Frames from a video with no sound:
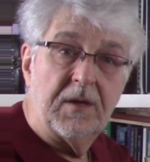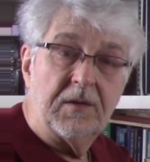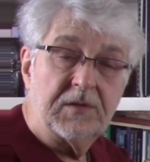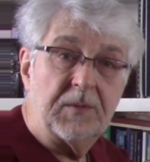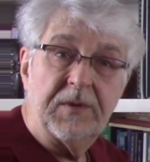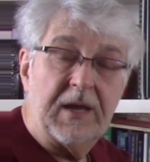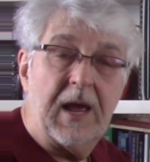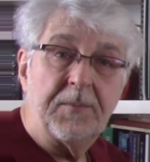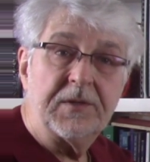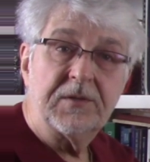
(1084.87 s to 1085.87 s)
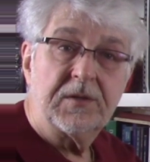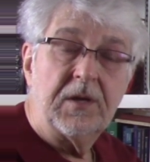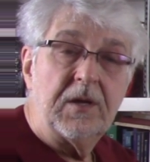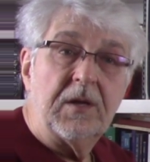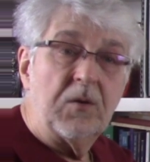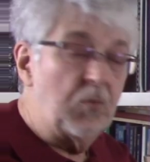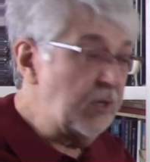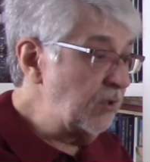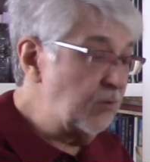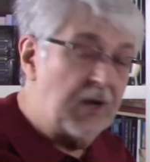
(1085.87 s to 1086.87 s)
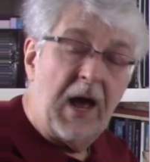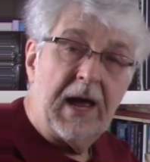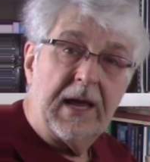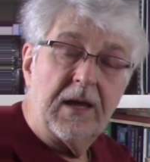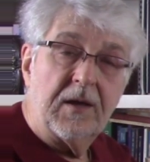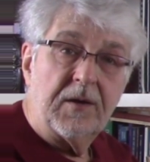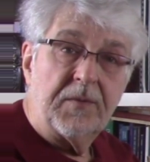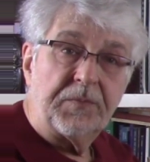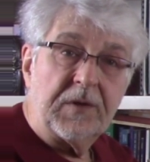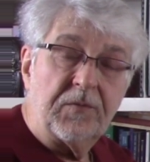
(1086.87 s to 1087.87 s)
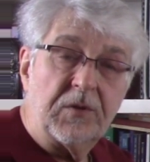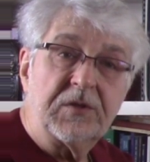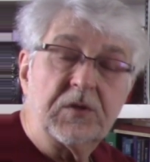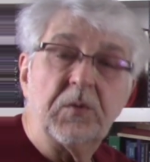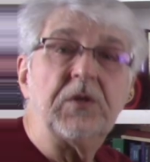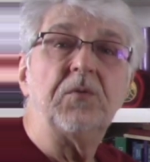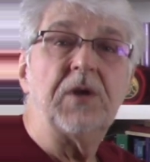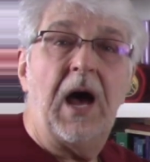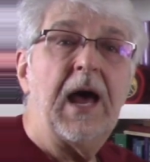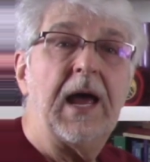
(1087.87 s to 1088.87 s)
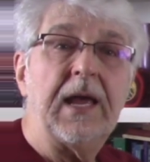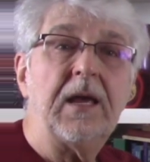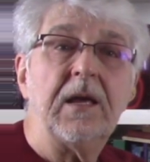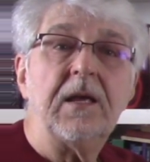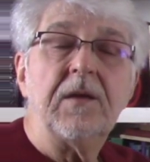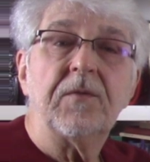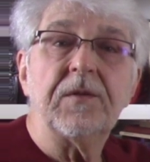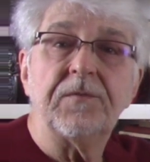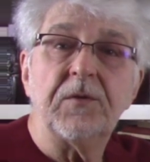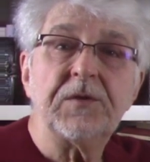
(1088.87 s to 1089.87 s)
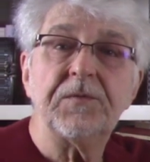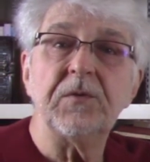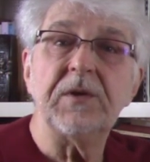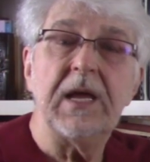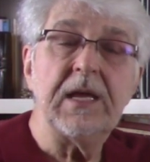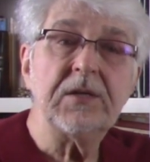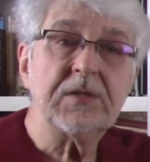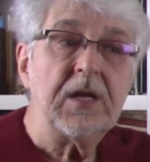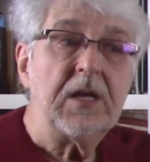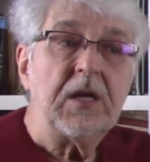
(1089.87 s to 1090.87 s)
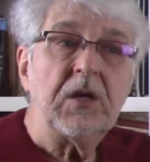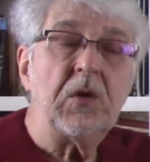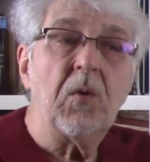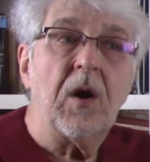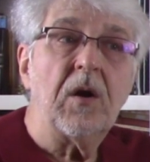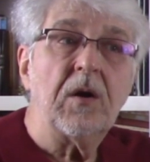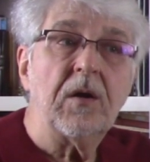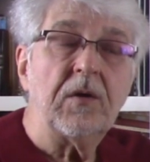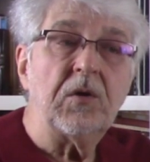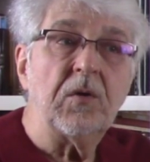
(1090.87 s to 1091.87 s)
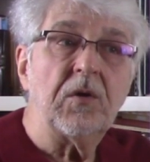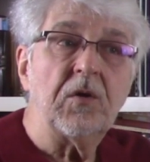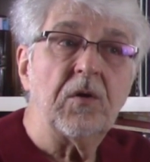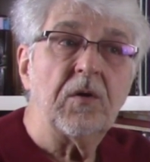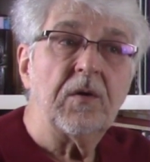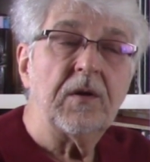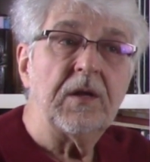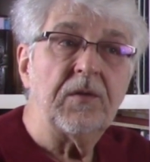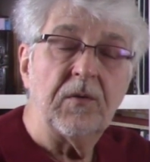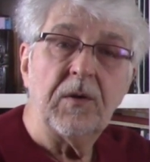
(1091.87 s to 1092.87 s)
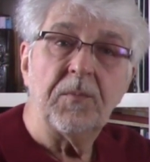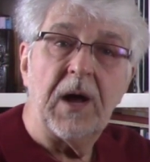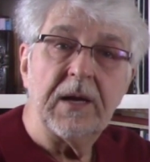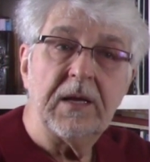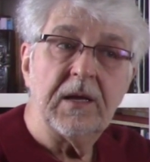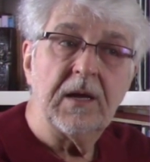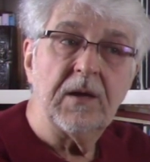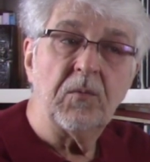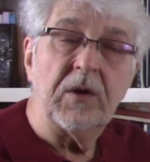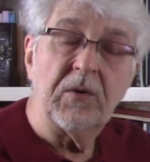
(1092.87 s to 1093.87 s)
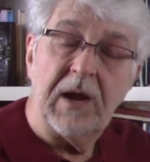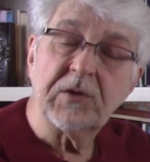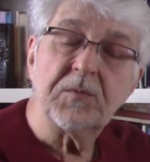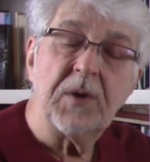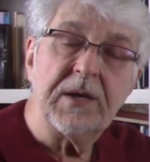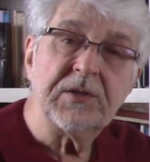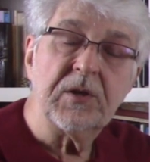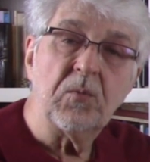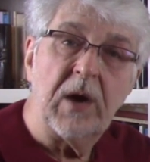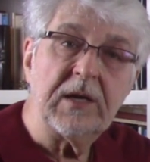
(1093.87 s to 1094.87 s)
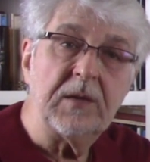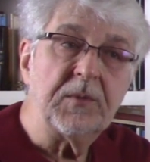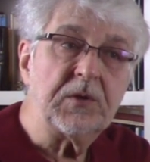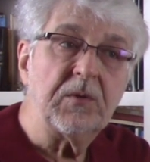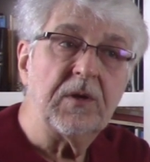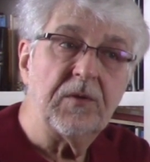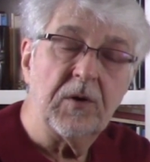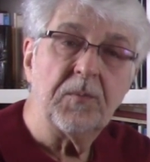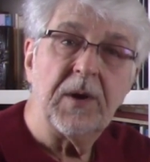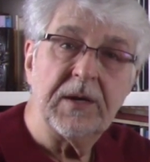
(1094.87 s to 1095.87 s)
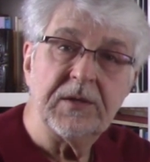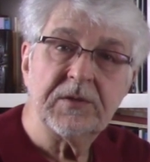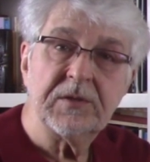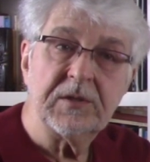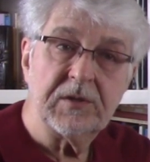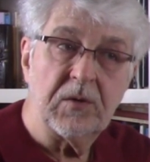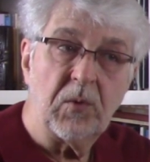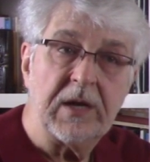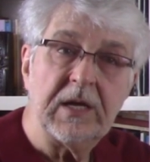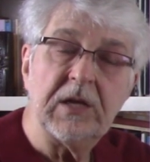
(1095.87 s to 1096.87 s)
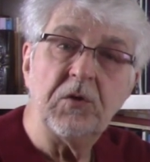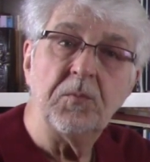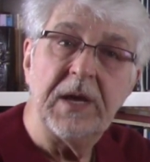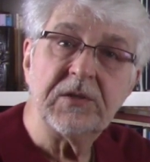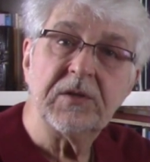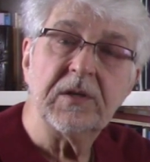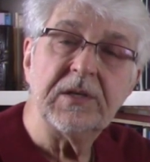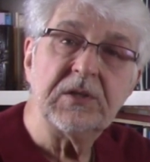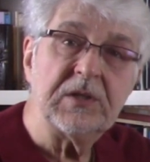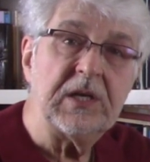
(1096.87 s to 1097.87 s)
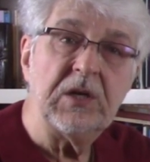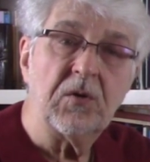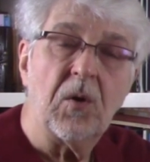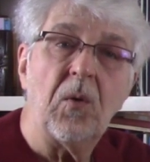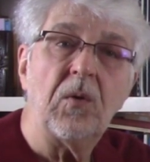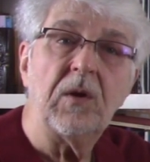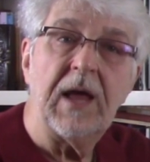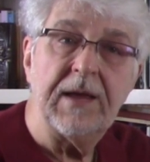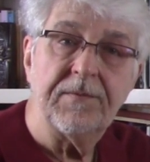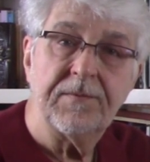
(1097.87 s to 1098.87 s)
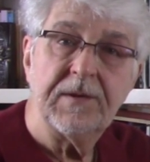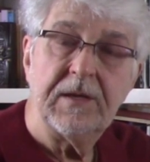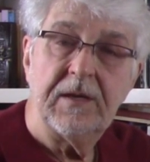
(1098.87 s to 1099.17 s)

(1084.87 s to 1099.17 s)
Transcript: Same thing happens when you die. For instance, when you die, for the first few days, you are your your etheric body, well, your astral body is unwinding, but your etheric body is, is unwinding, and you basically see your whole life